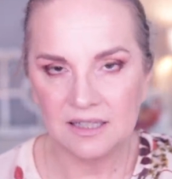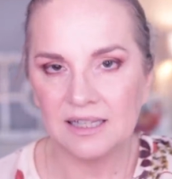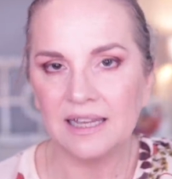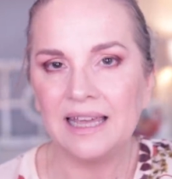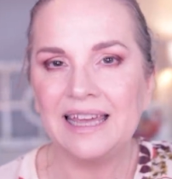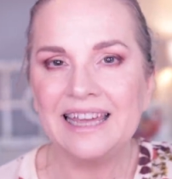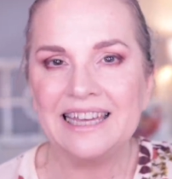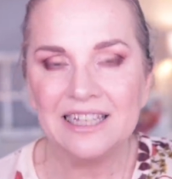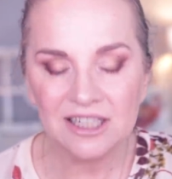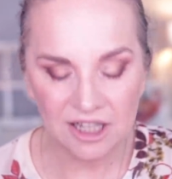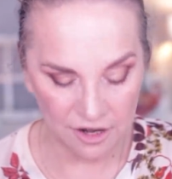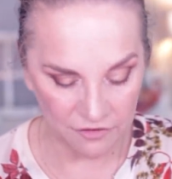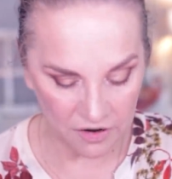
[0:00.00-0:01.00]
It's a
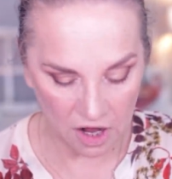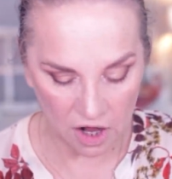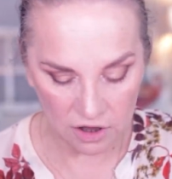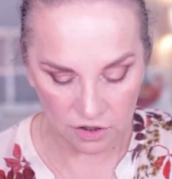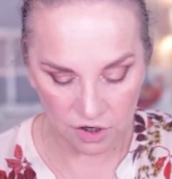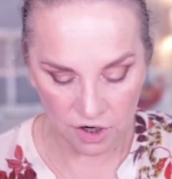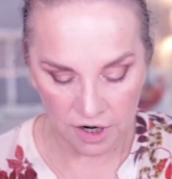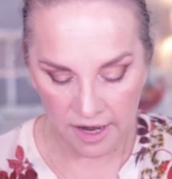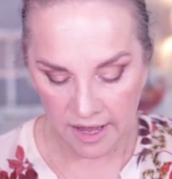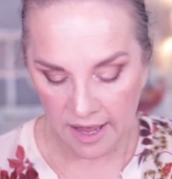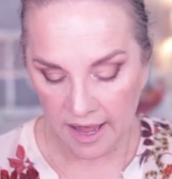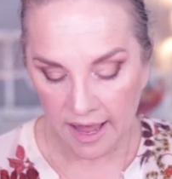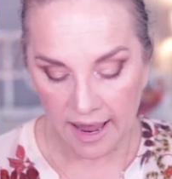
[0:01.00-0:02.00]
hint of color
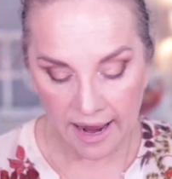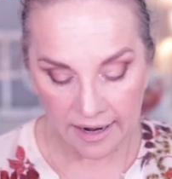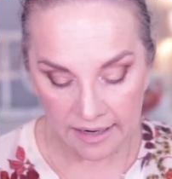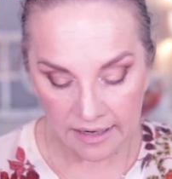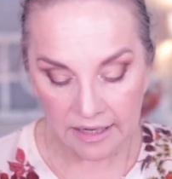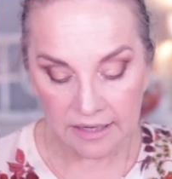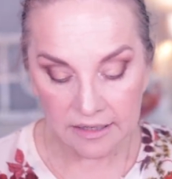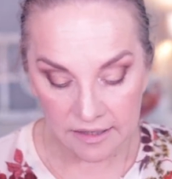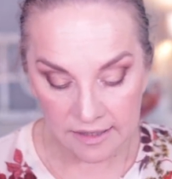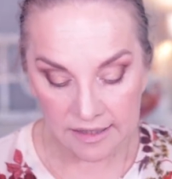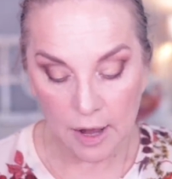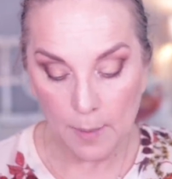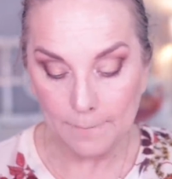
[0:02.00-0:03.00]
and it
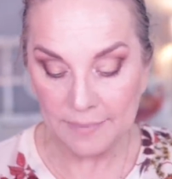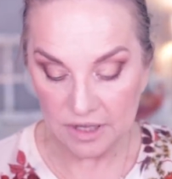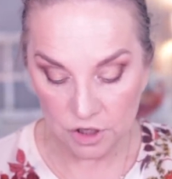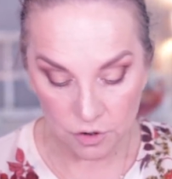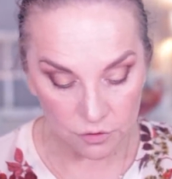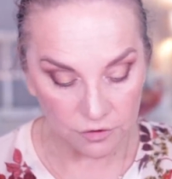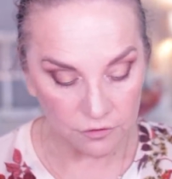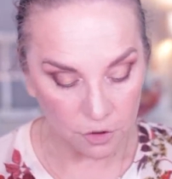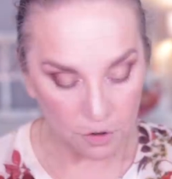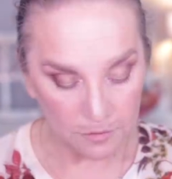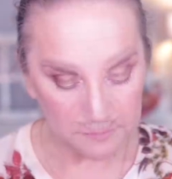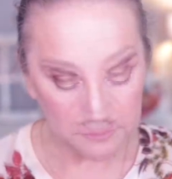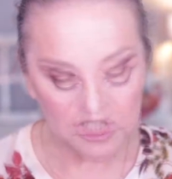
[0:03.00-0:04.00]
is
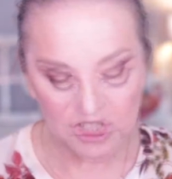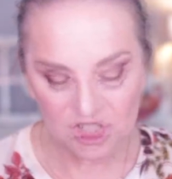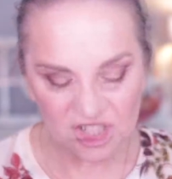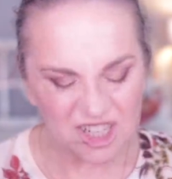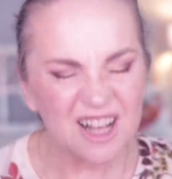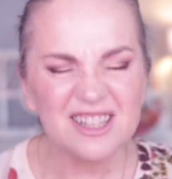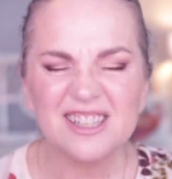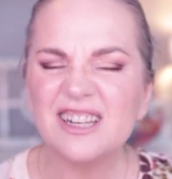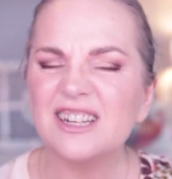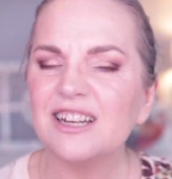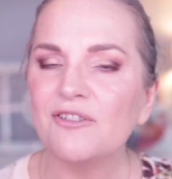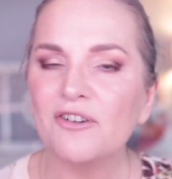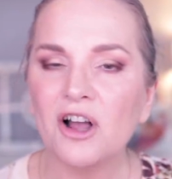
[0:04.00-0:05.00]
beautiful. It's
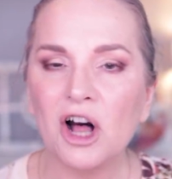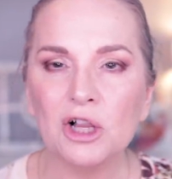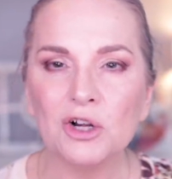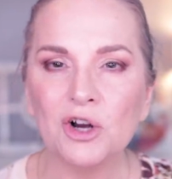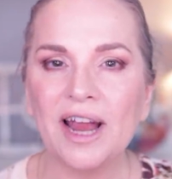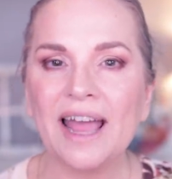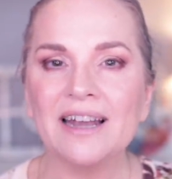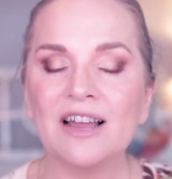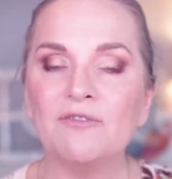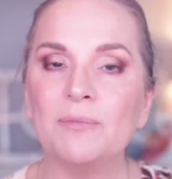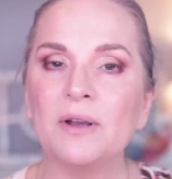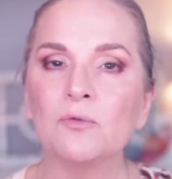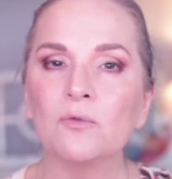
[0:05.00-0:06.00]
just enough color. And
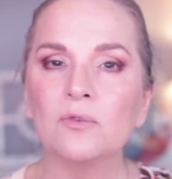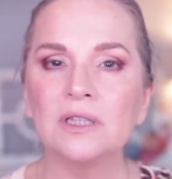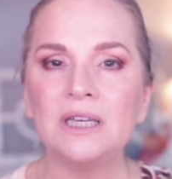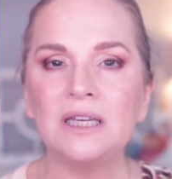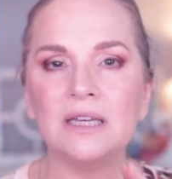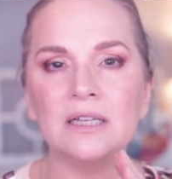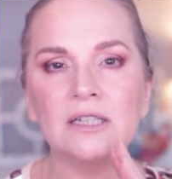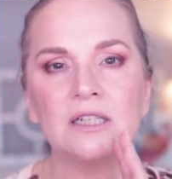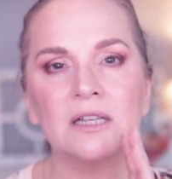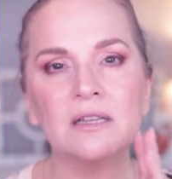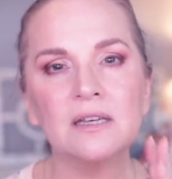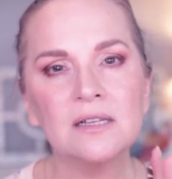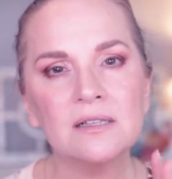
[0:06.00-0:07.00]
I've been really
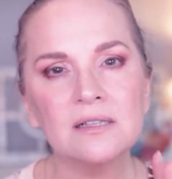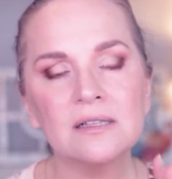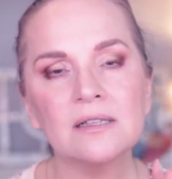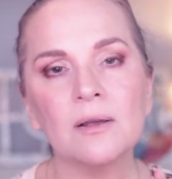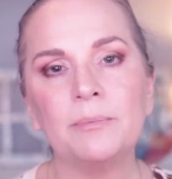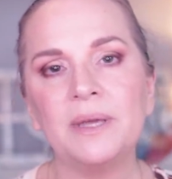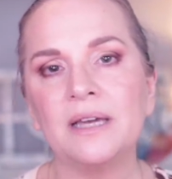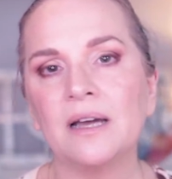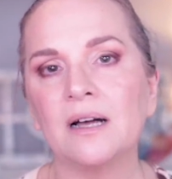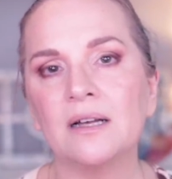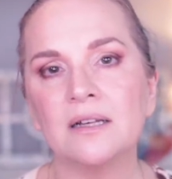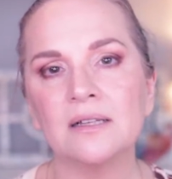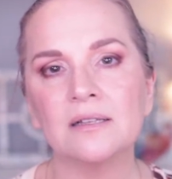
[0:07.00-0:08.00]
into this
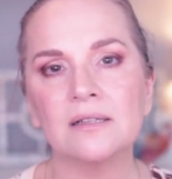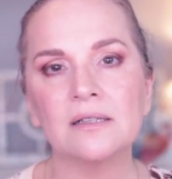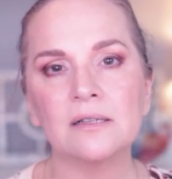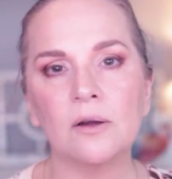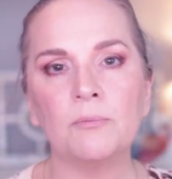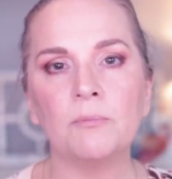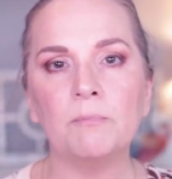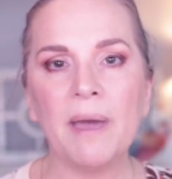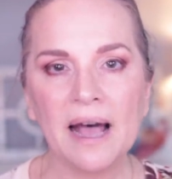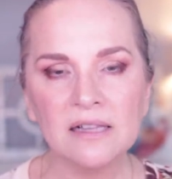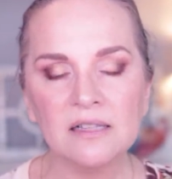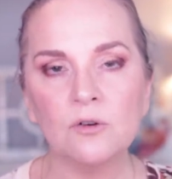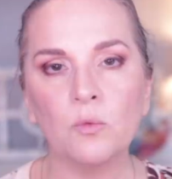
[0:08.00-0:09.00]
because
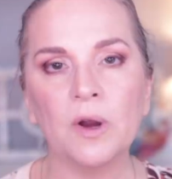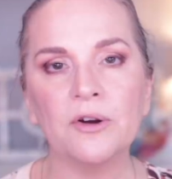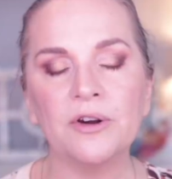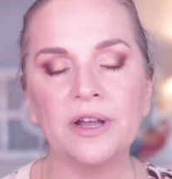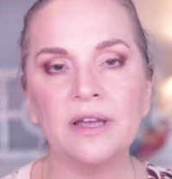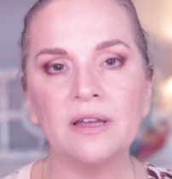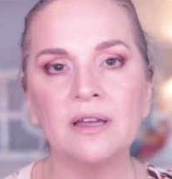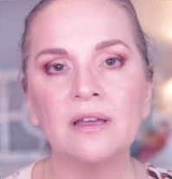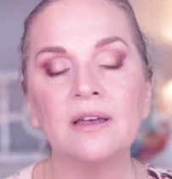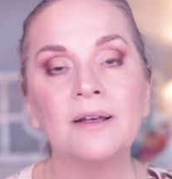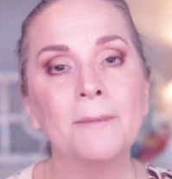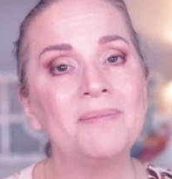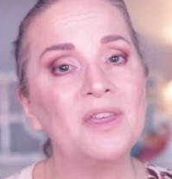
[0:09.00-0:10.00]
mask wearing,
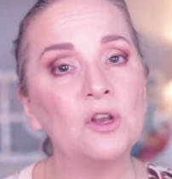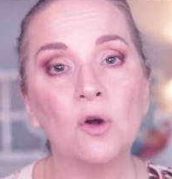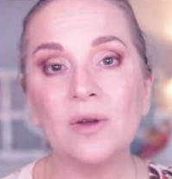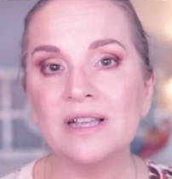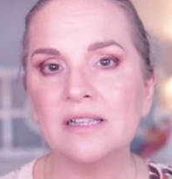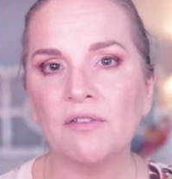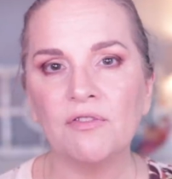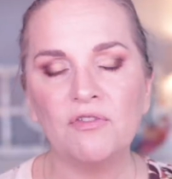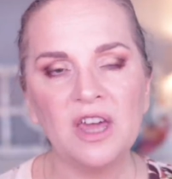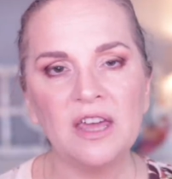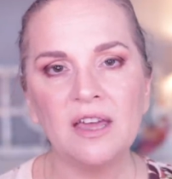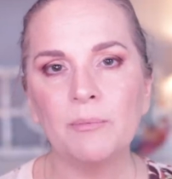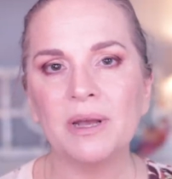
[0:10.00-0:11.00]
you know, is a
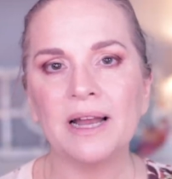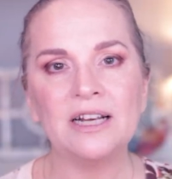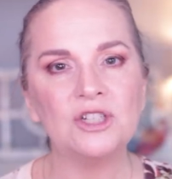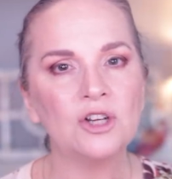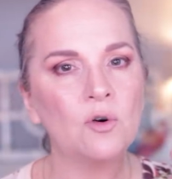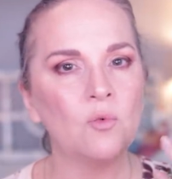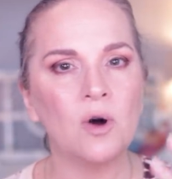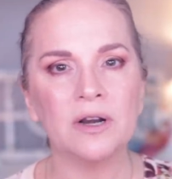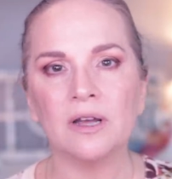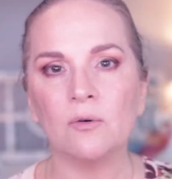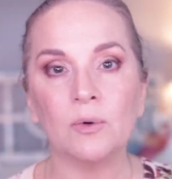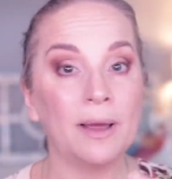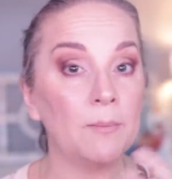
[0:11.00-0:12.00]
thing, but I don't
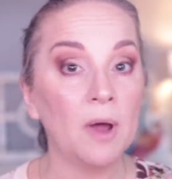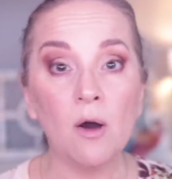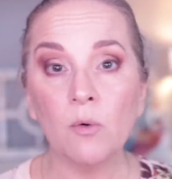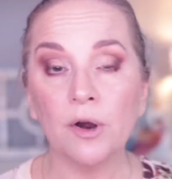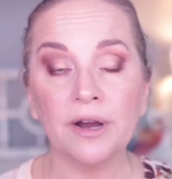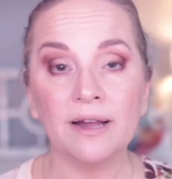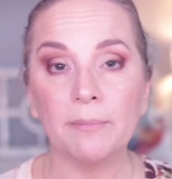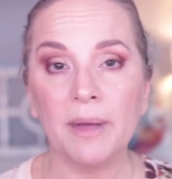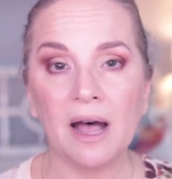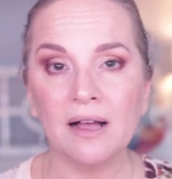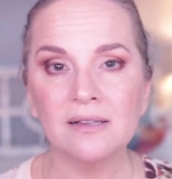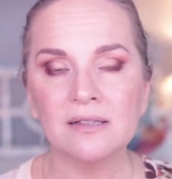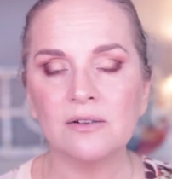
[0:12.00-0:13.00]
want to, when I'm not wearing a
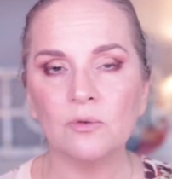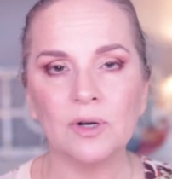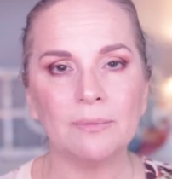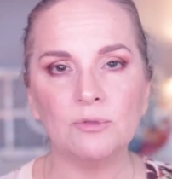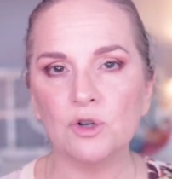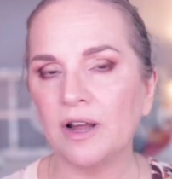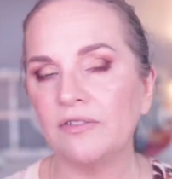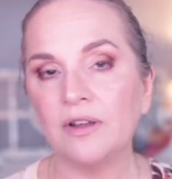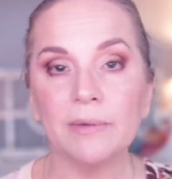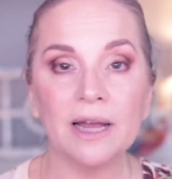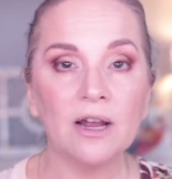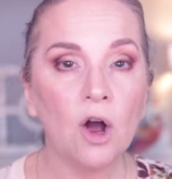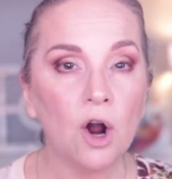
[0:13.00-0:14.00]
mask, when I'm
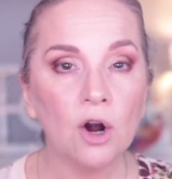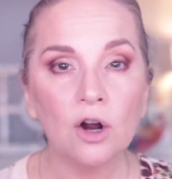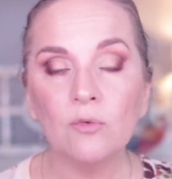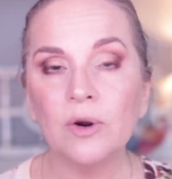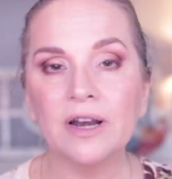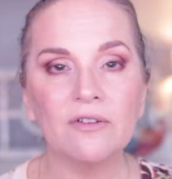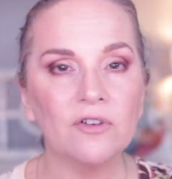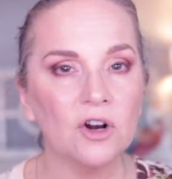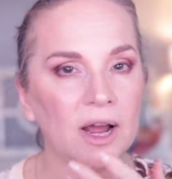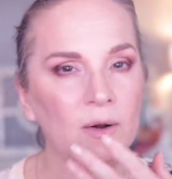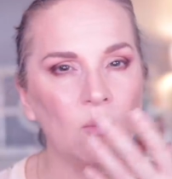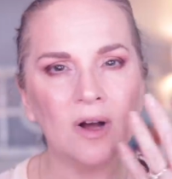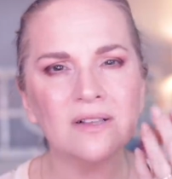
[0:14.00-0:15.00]
driving my car or
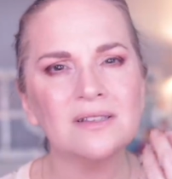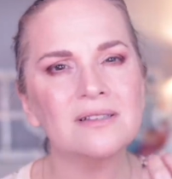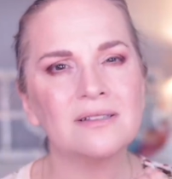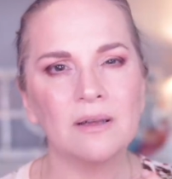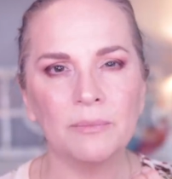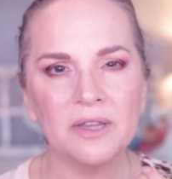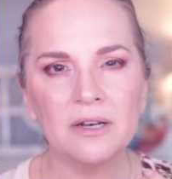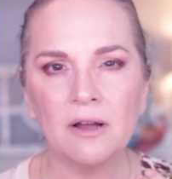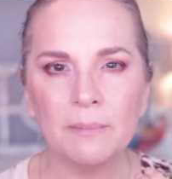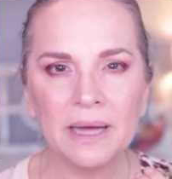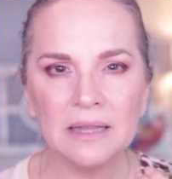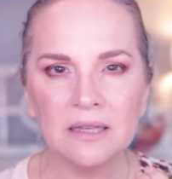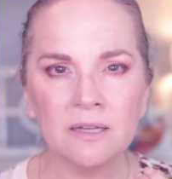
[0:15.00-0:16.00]
whatever, I want something
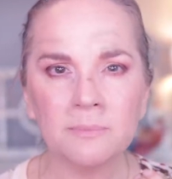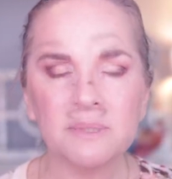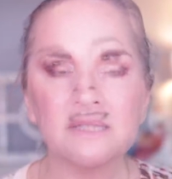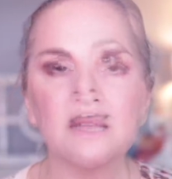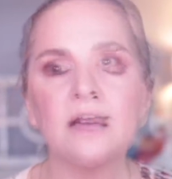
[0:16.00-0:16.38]
on my lips.